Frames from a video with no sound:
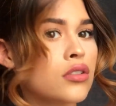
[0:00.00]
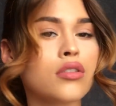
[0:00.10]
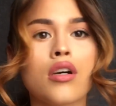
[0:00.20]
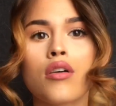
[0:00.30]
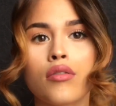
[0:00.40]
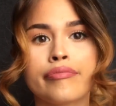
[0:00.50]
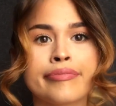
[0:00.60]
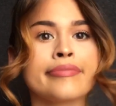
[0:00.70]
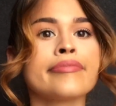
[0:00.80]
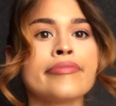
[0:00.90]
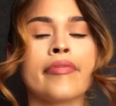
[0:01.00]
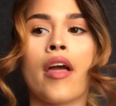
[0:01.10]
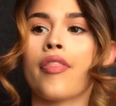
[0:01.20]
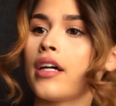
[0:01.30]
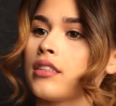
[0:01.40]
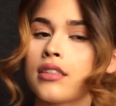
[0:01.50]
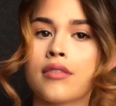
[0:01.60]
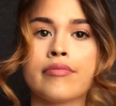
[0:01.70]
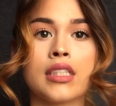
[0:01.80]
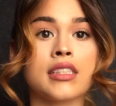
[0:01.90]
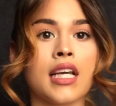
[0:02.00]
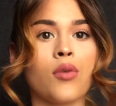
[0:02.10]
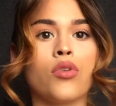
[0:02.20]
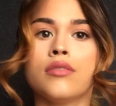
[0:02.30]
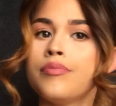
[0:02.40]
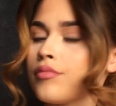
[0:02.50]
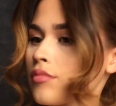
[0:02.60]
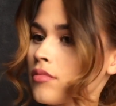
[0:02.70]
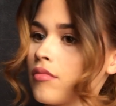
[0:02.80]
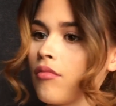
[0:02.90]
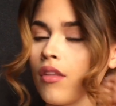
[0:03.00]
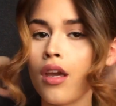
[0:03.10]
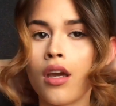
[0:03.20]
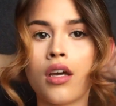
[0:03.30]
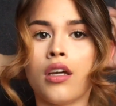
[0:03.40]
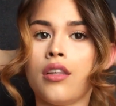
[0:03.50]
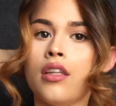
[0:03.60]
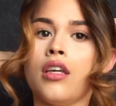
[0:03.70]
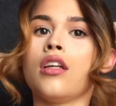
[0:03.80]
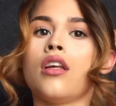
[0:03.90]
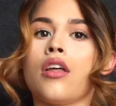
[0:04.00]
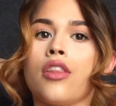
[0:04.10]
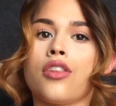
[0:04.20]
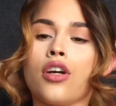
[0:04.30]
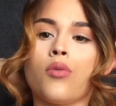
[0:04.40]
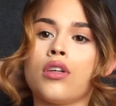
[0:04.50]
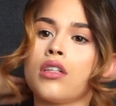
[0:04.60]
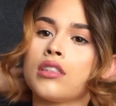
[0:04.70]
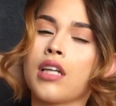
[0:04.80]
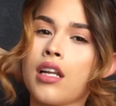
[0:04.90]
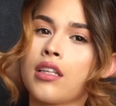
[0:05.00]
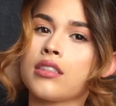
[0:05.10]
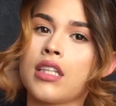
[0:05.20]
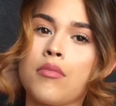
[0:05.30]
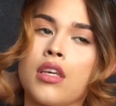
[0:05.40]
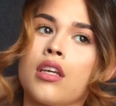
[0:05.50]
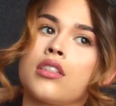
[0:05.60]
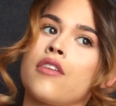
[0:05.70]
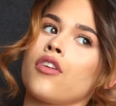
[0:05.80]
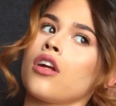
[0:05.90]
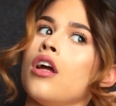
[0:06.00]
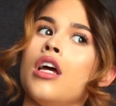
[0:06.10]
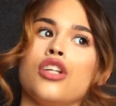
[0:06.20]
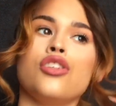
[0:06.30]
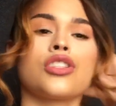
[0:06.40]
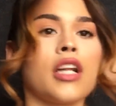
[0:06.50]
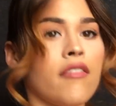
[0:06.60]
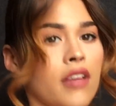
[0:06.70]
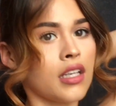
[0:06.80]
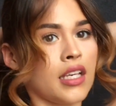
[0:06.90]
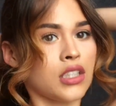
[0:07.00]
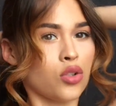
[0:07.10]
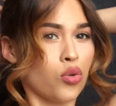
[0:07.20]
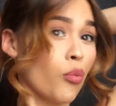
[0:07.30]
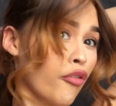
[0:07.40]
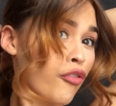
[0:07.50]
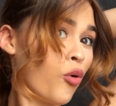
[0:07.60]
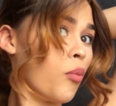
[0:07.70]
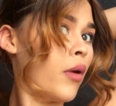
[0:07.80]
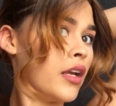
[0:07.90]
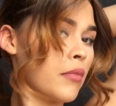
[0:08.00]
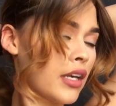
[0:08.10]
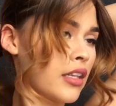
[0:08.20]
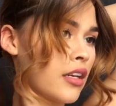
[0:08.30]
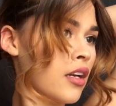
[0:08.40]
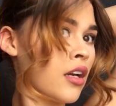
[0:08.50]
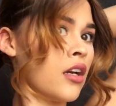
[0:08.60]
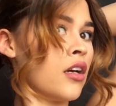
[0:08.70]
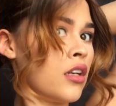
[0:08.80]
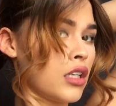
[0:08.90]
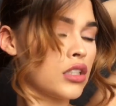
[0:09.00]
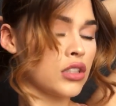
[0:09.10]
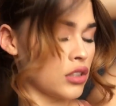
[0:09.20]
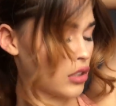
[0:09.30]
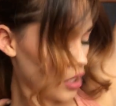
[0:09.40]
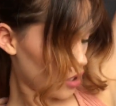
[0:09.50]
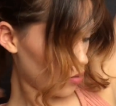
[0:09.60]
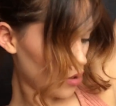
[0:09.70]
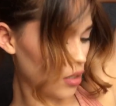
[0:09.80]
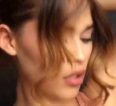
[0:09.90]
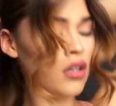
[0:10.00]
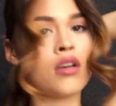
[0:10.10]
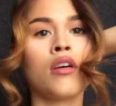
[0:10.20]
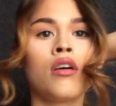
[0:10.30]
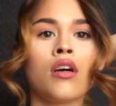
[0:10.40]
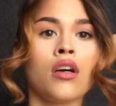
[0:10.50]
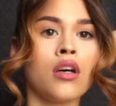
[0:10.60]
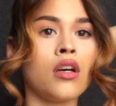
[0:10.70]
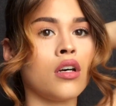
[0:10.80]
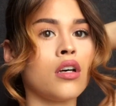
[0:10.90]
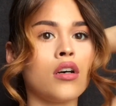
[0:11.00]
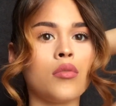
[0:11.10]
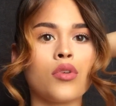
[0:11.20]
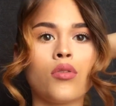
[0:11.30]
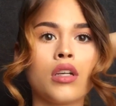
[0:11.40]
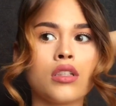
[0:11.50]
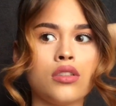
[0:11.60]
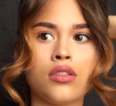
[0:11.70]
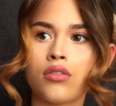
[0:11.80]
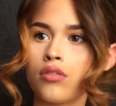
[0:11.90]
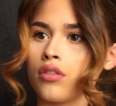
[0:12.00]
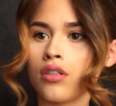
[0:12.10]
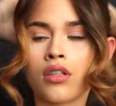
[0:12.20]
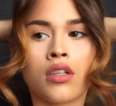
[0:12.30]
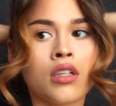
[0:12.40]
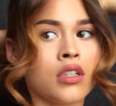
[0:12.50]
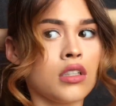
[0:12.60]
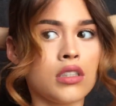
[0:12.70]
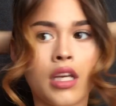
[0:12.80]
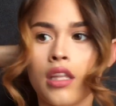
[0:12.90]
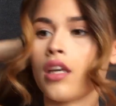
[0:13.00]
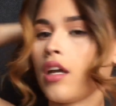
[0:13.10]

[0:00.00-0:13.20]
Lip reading: So that's the second one. And then the third one is kind of like the same thing, except for I'm just gonna a nice little full bun back there. See, I'm going to take the